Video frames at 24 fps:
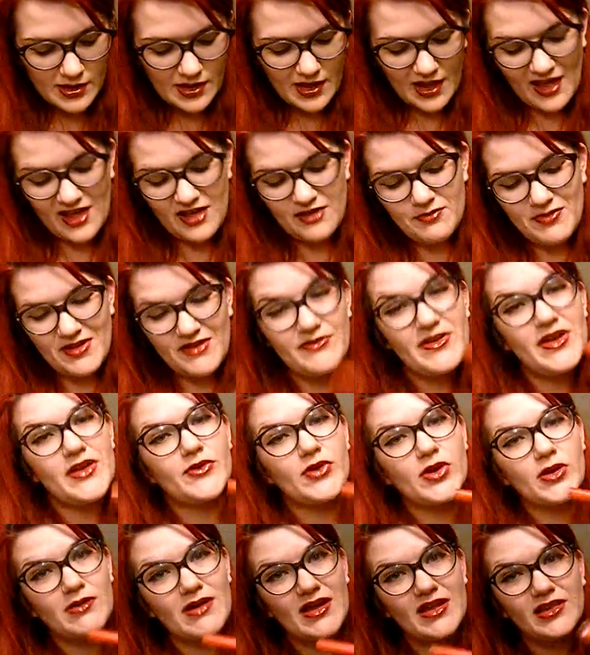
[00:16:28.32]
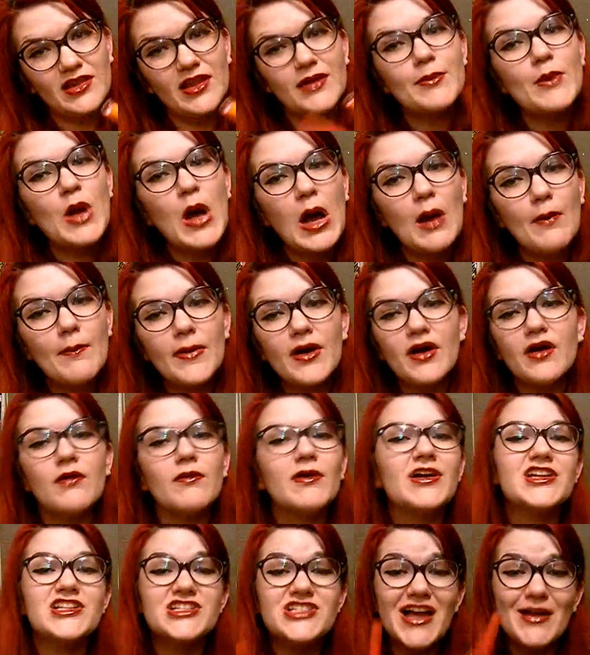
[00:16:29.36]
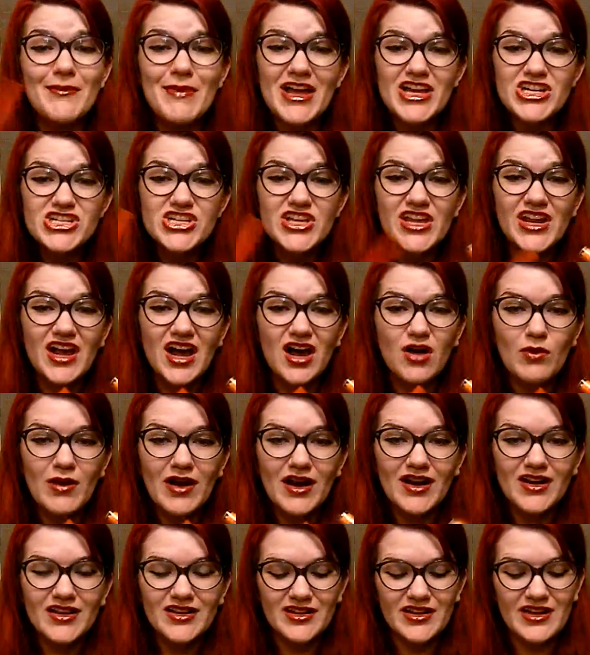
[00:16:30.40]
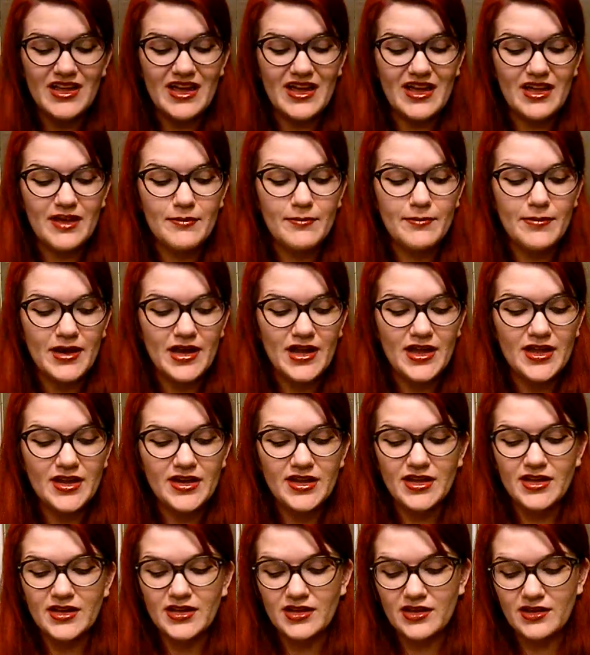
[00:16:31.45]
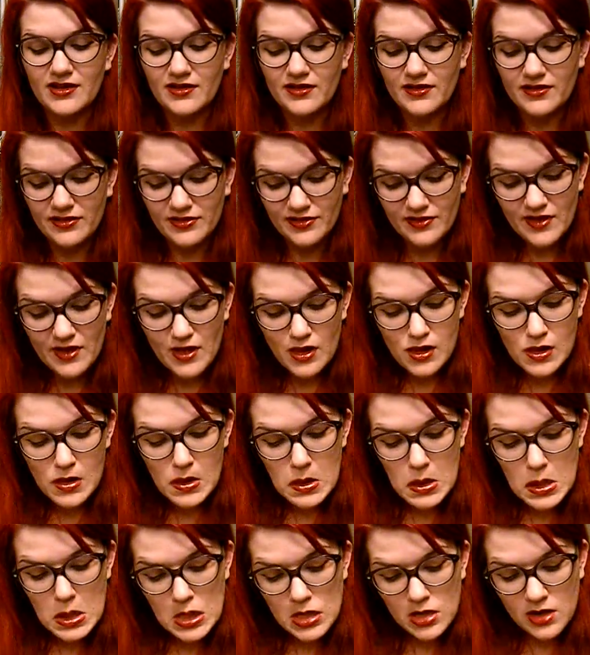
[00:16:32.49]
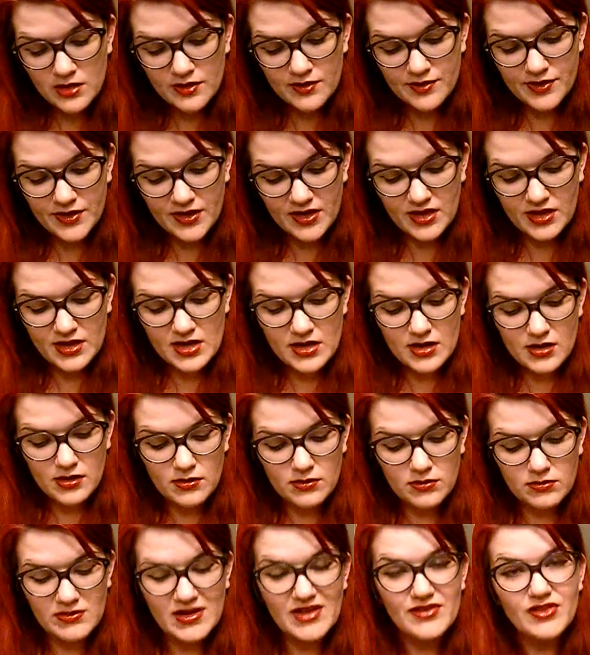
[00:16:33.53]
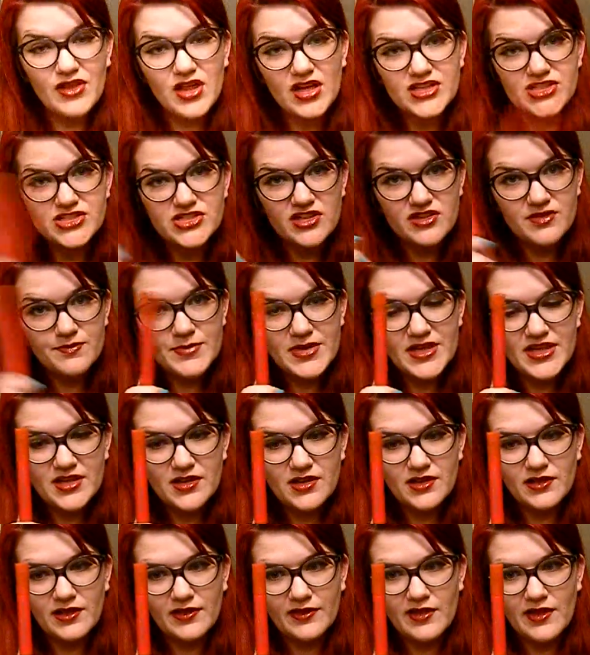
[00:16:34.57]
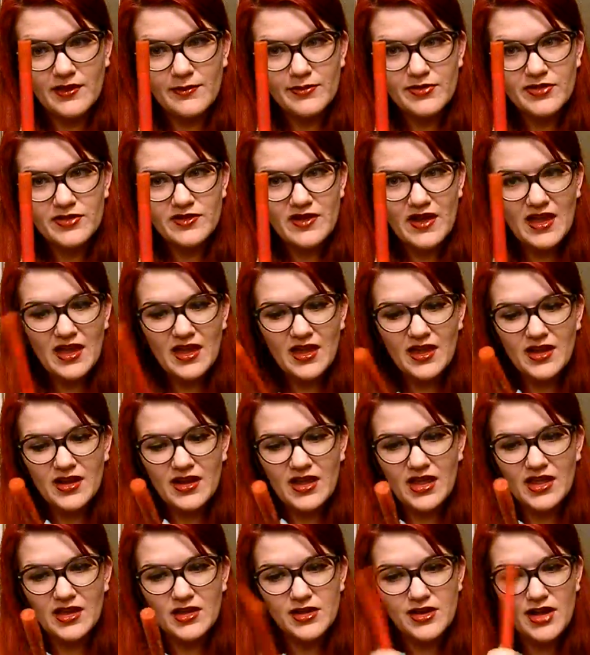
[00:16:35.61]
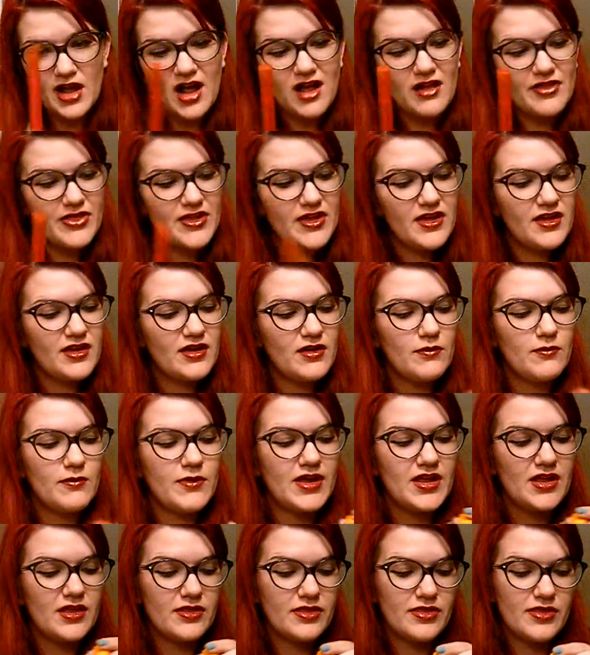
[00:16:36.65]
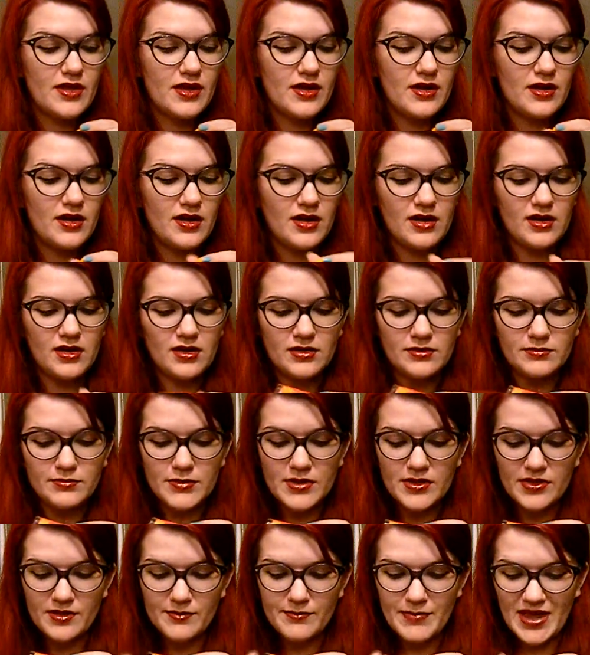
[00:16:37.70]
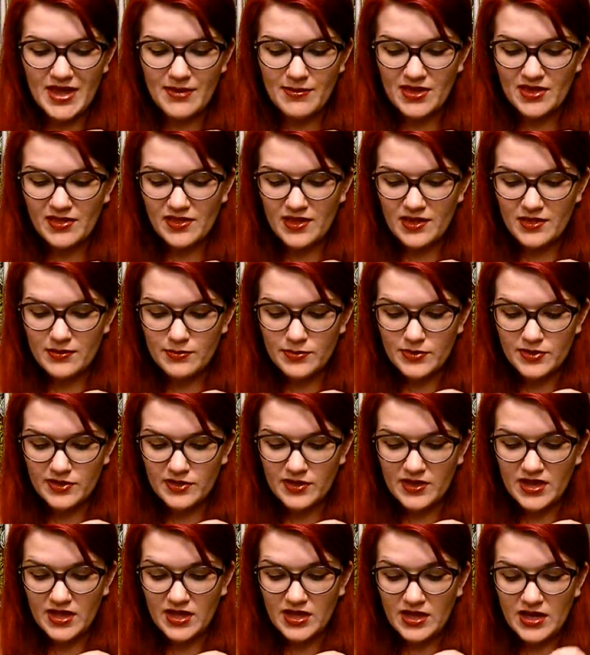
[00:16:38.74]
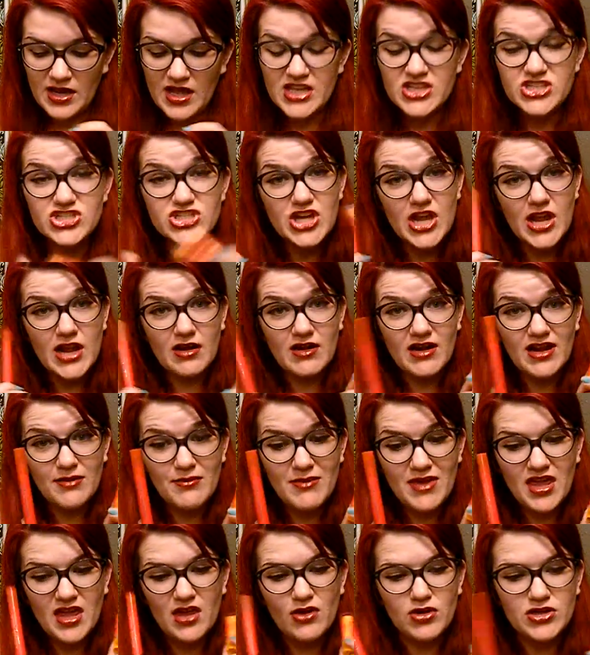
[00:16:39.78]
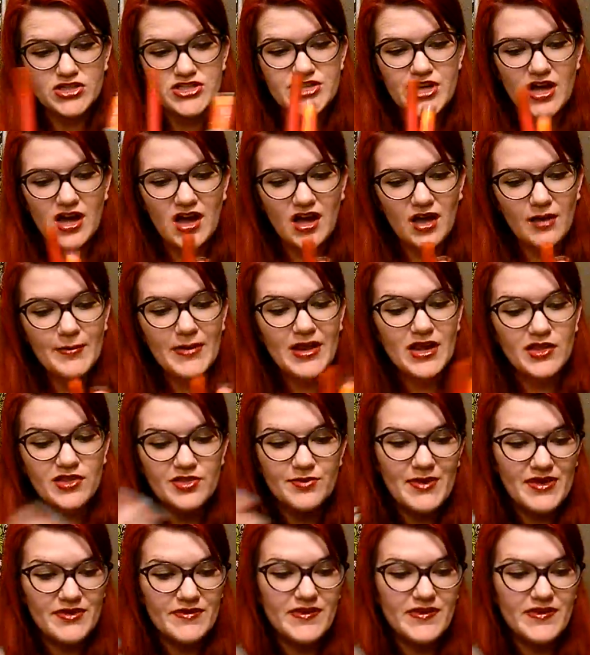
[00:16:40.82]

I have my favorite red lip combo, which I'm actually not wearing today, but it is the Revlon Just Bitten lip stain in Gothic with the baby lips in Cherry Me on top, and it's my